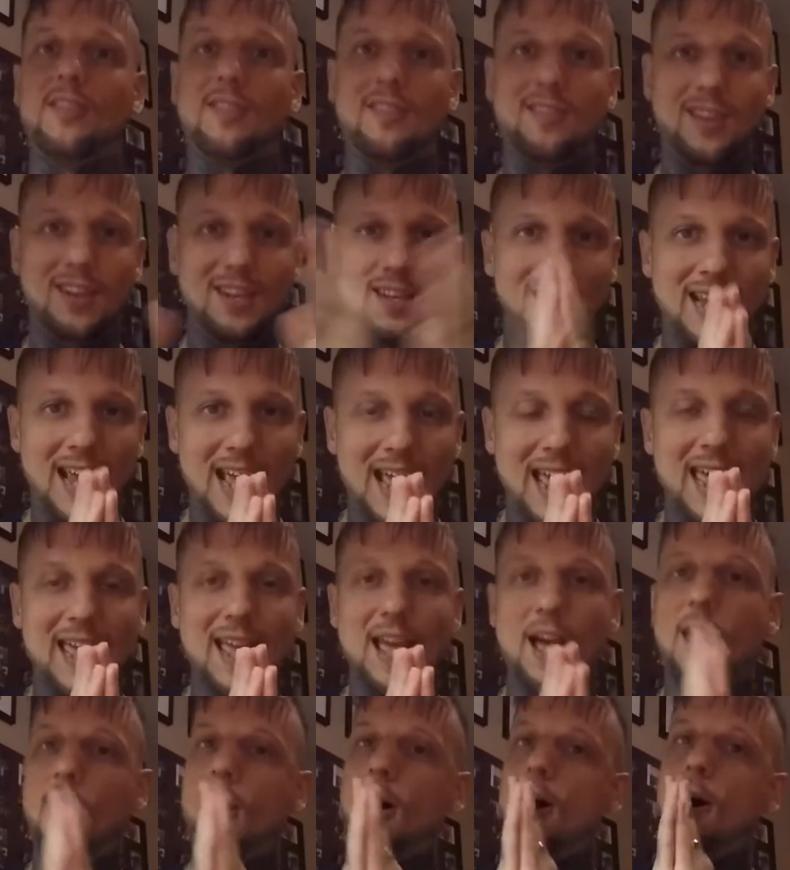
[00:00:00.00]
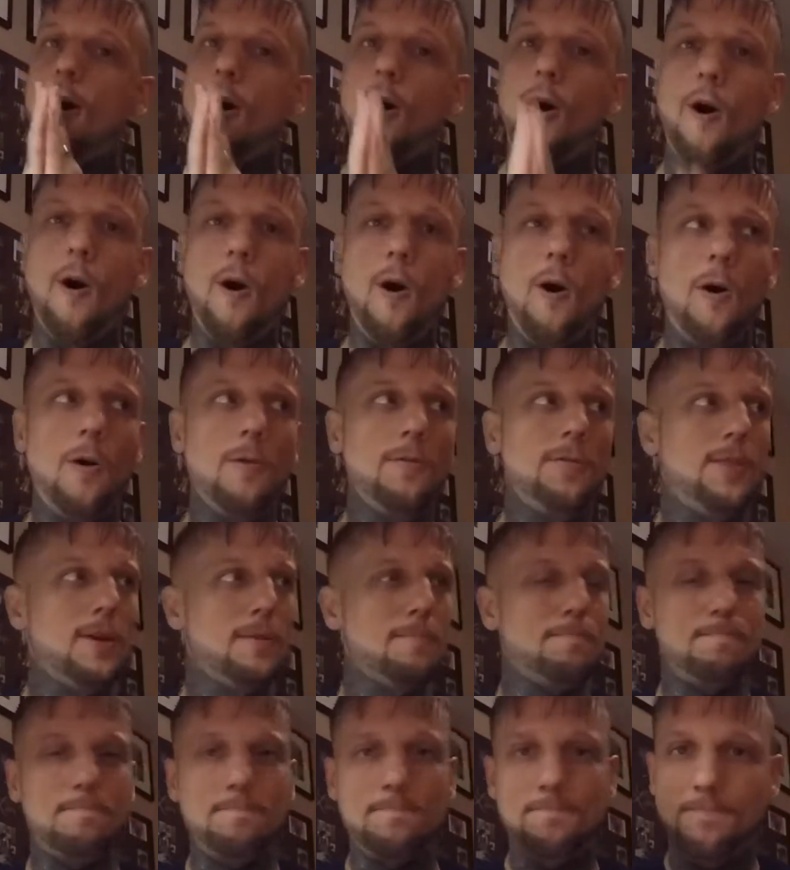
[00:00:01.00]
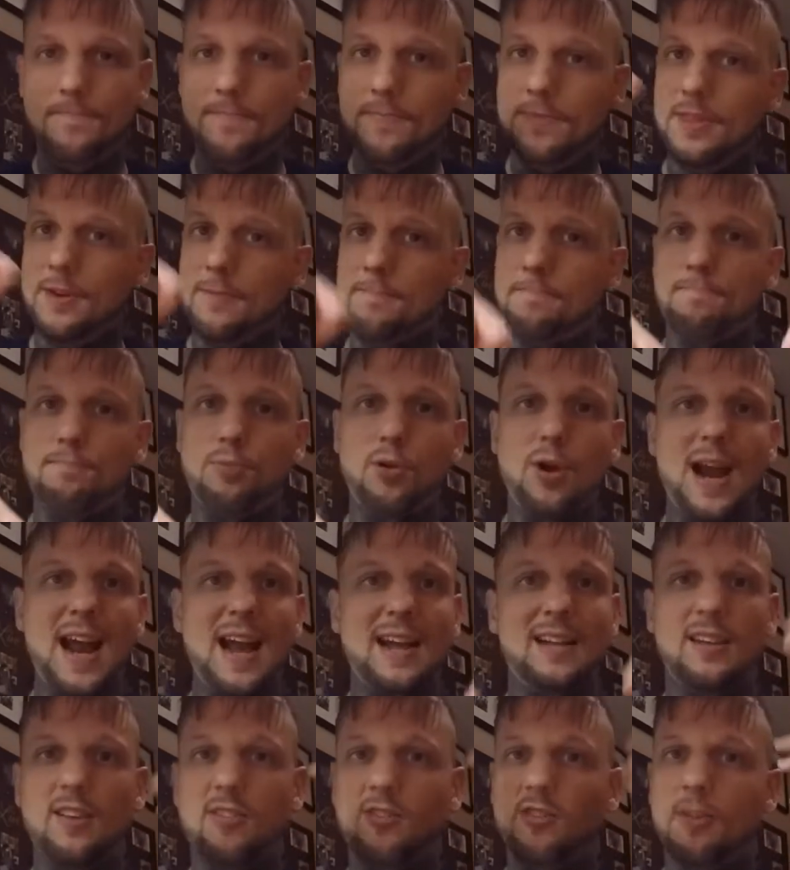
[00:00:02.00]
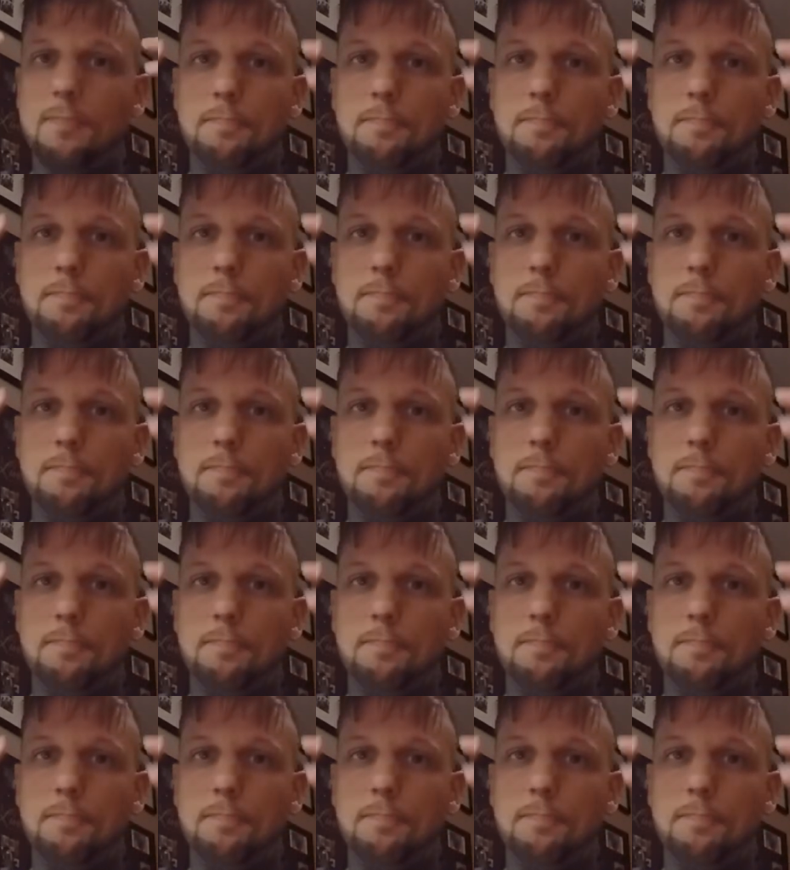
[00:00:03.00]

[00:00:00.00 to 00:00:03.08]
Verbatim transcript: And today, all the the practice,